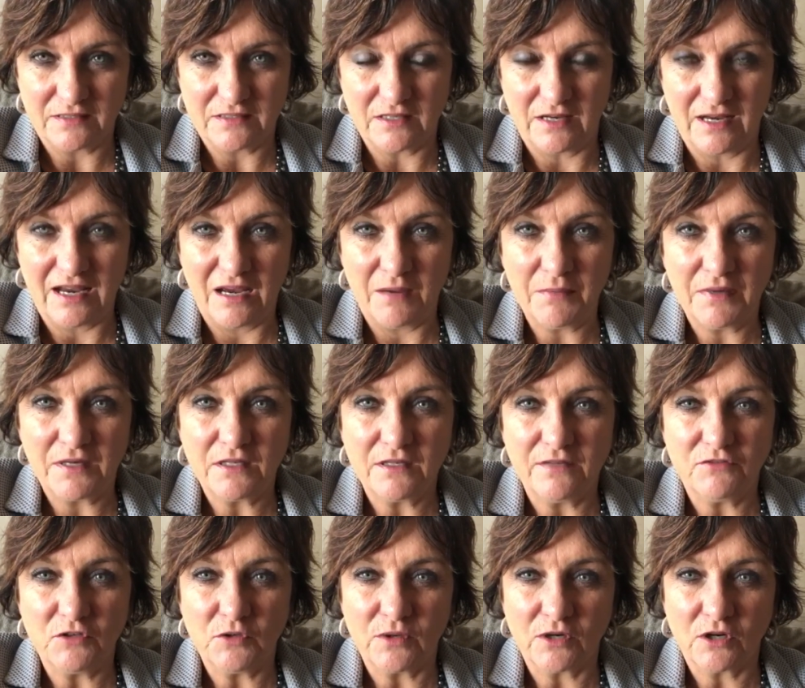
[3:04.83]
So how
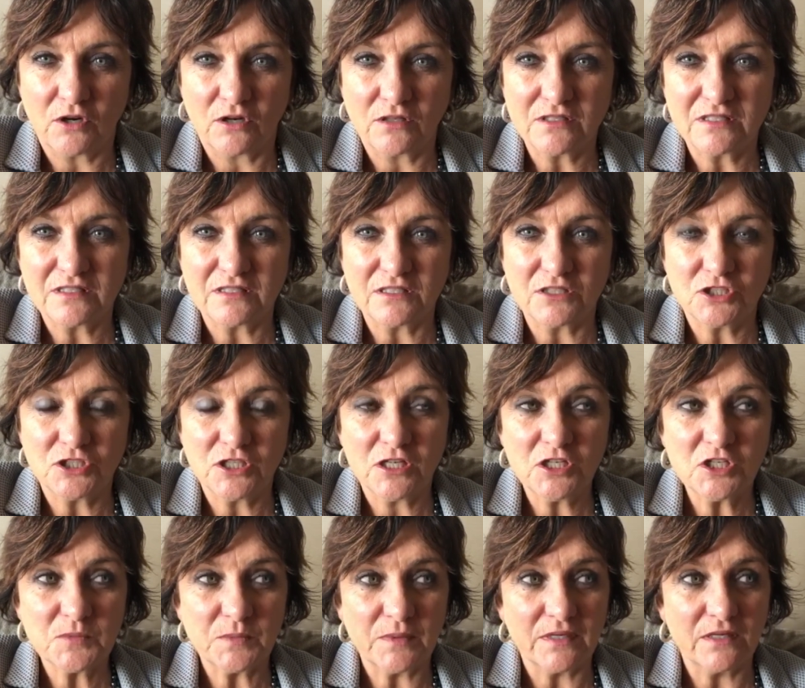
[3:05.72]
many of you are in constant
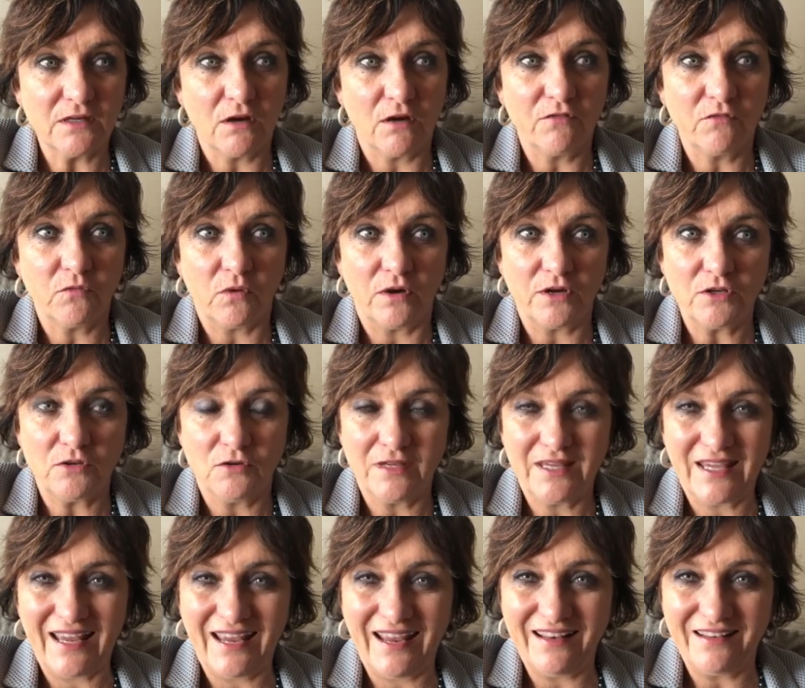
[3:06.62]
judgment of what you
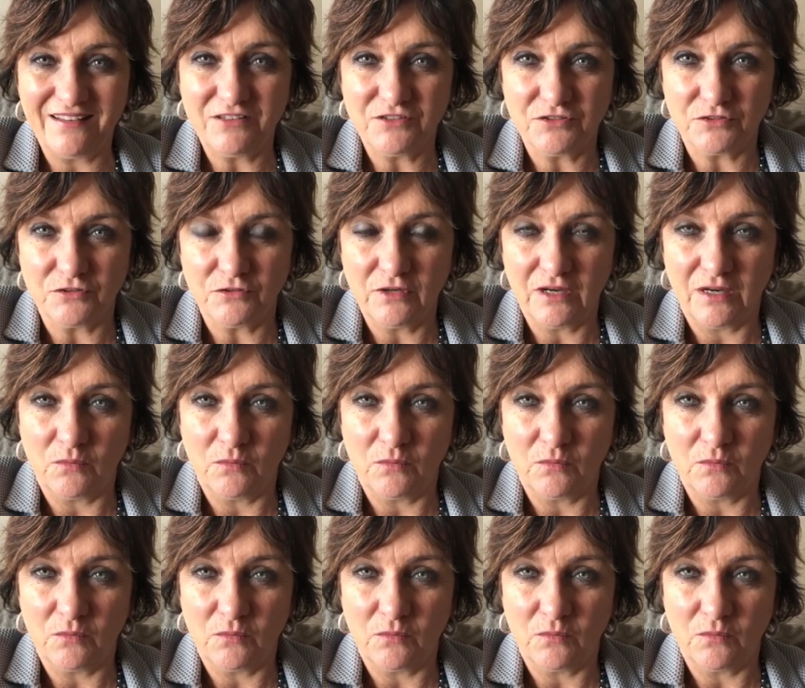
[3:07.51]
can do